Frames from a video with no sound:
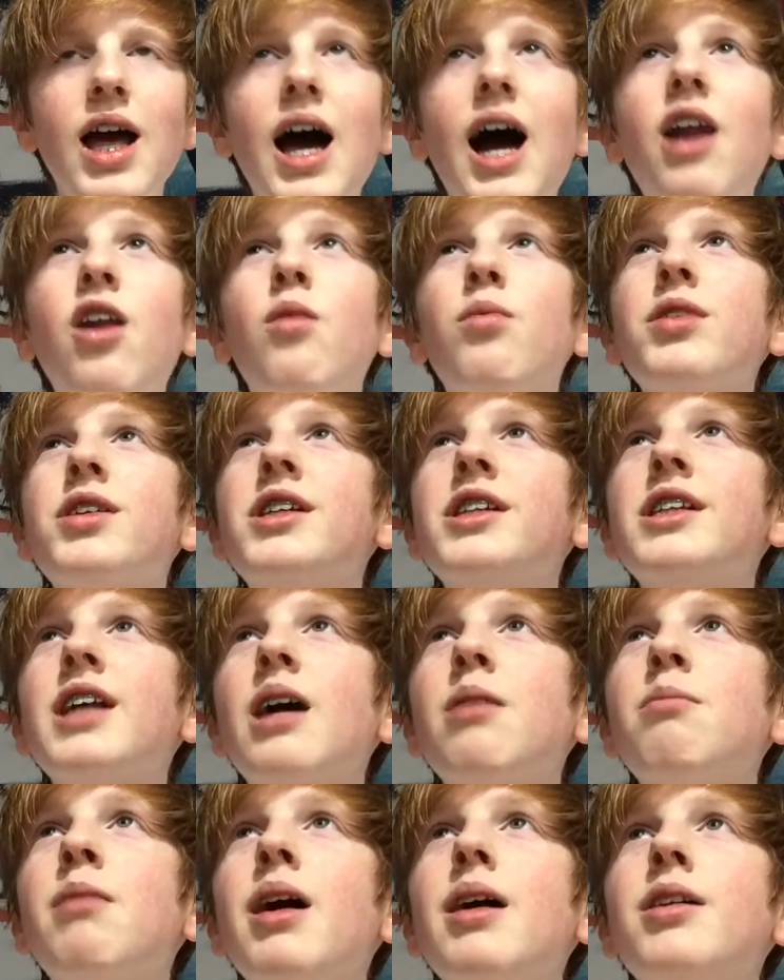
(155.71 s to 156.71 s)
And obviously
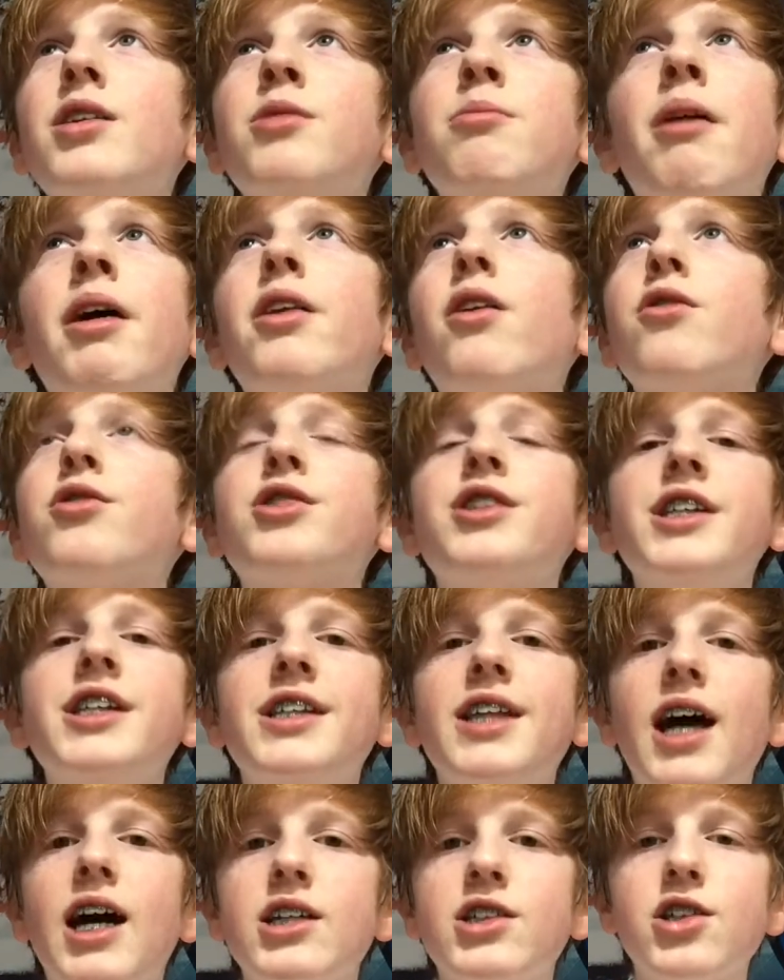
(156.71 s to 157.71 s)
that might, you might not see
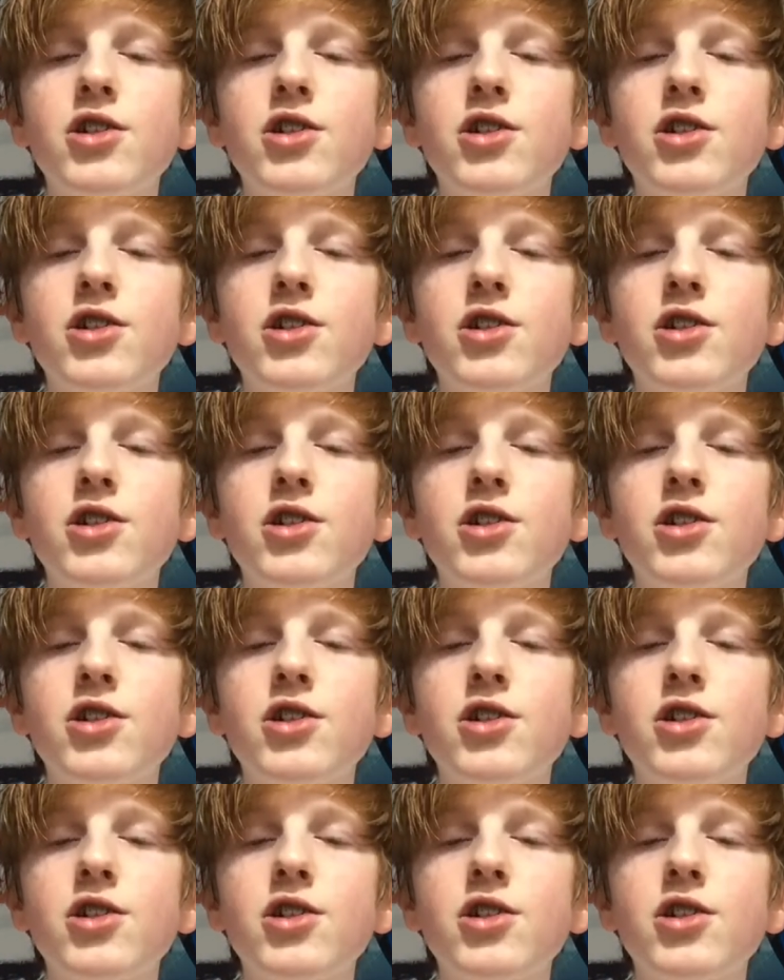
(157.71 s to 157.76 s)
that.